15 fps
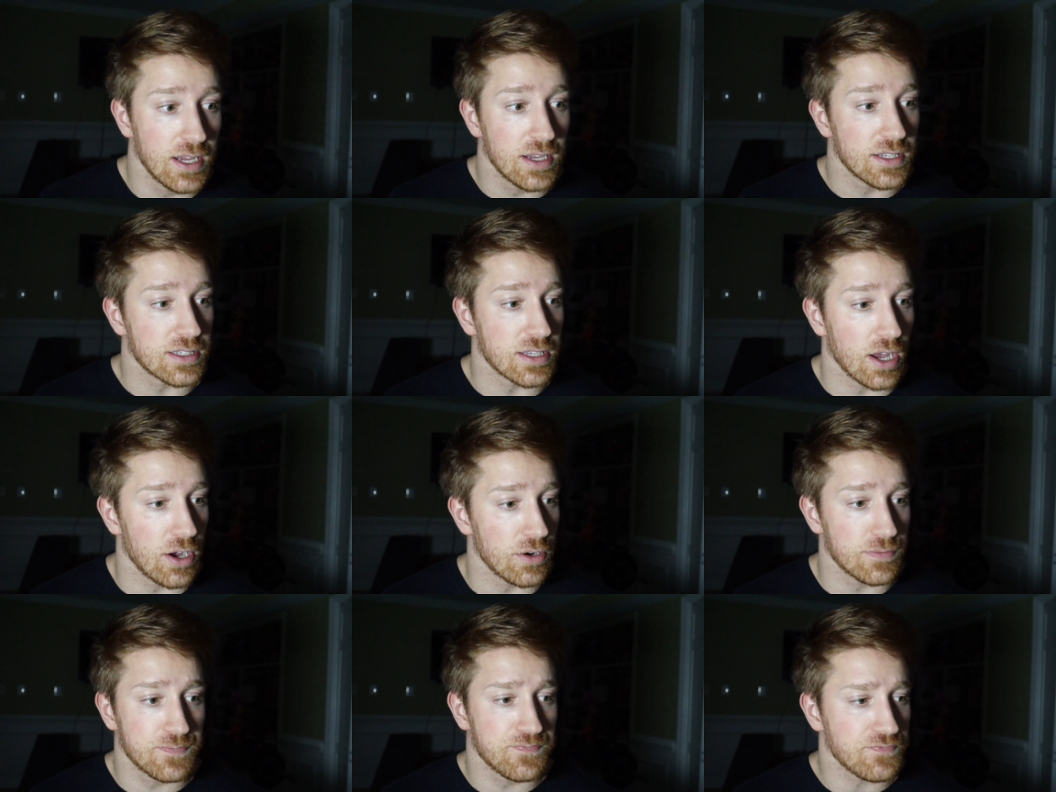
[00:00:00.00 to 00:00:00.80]

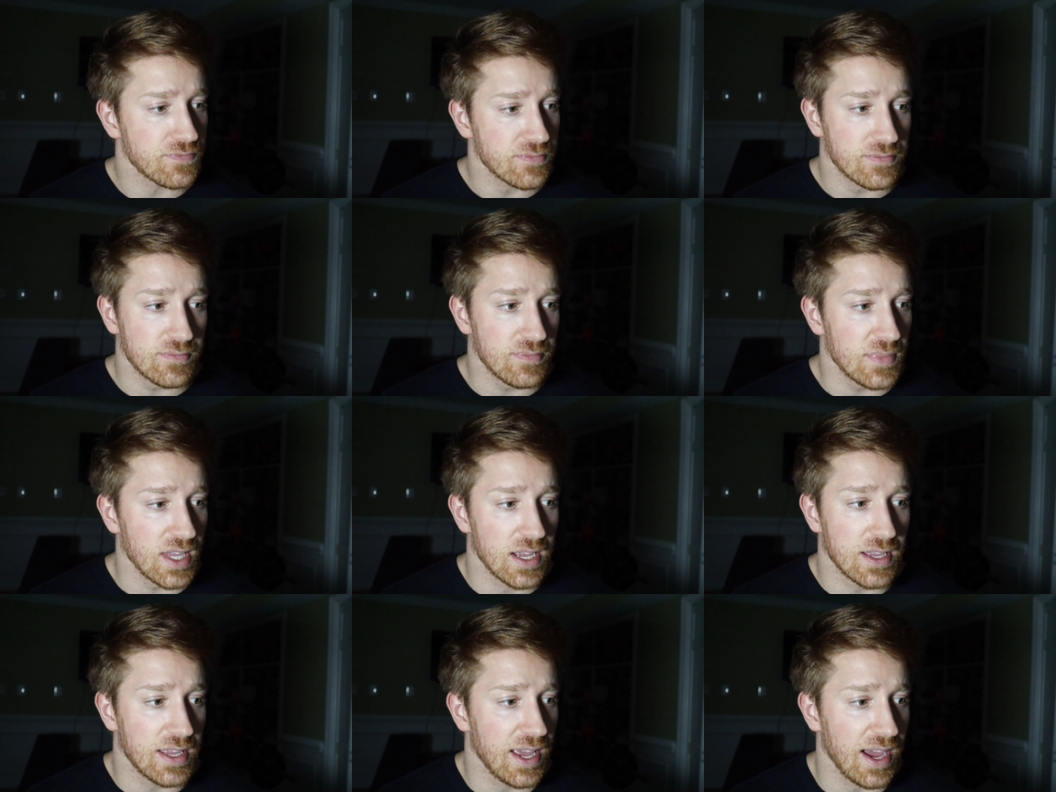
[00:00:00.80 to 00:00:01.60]
So
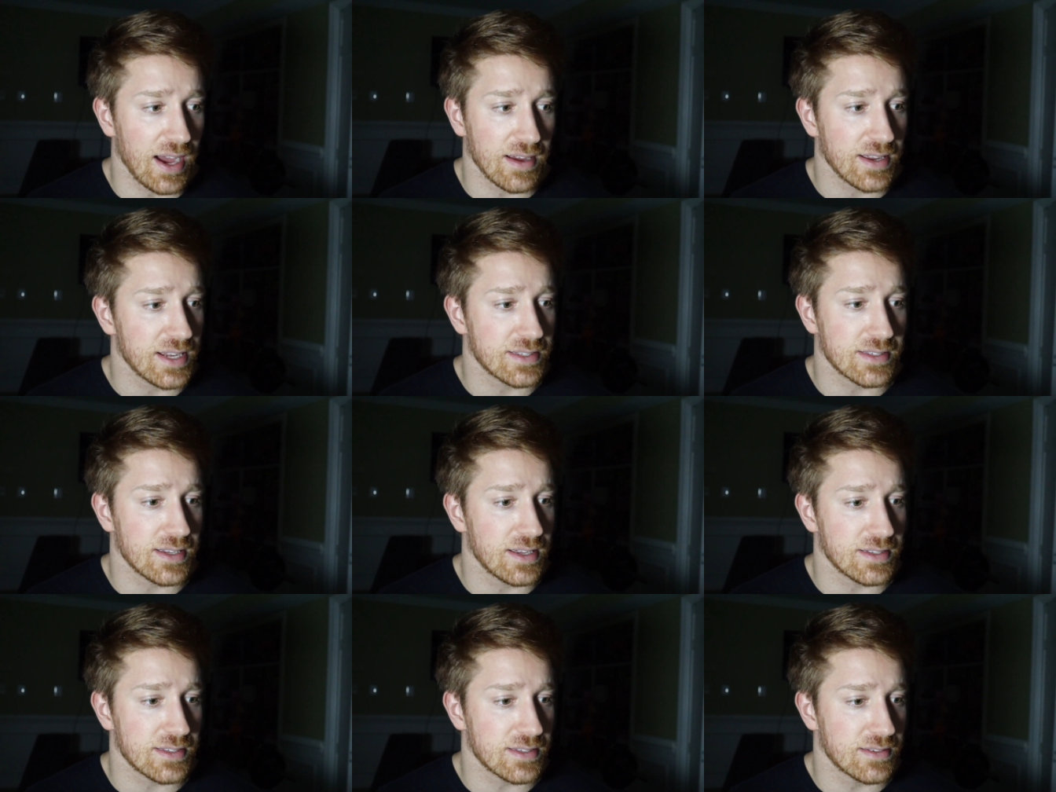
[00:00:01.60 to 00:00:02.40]
yeah, it's
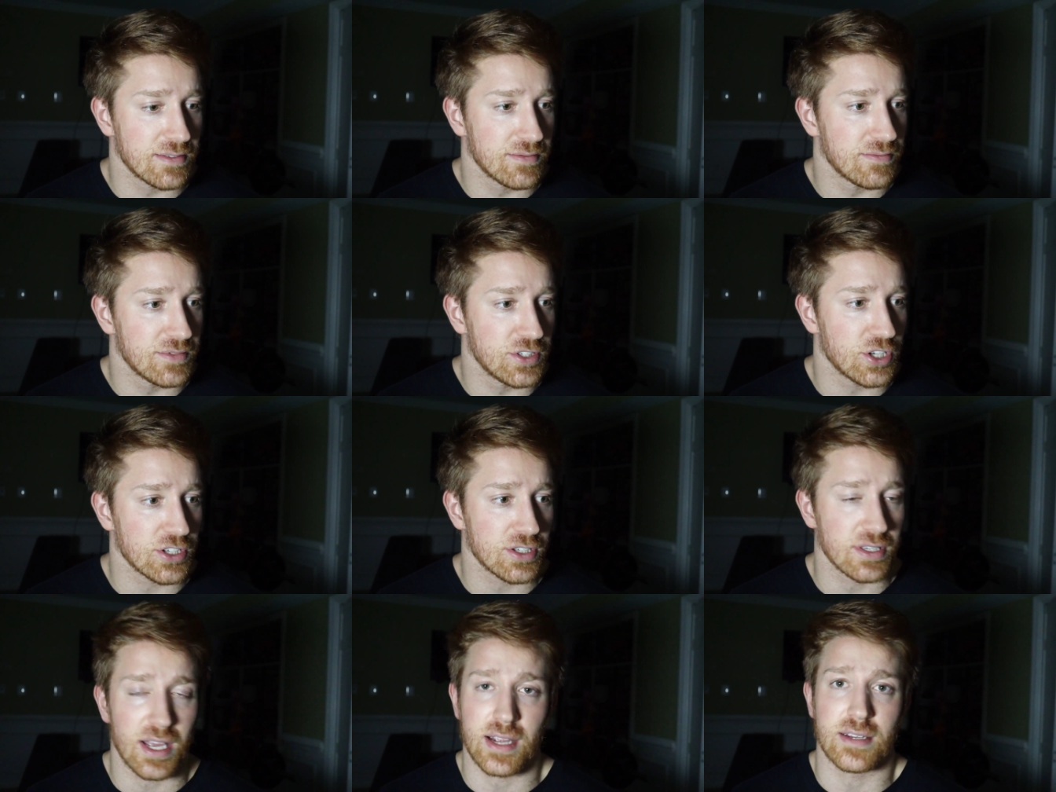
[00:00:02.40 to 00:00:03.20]
it's just like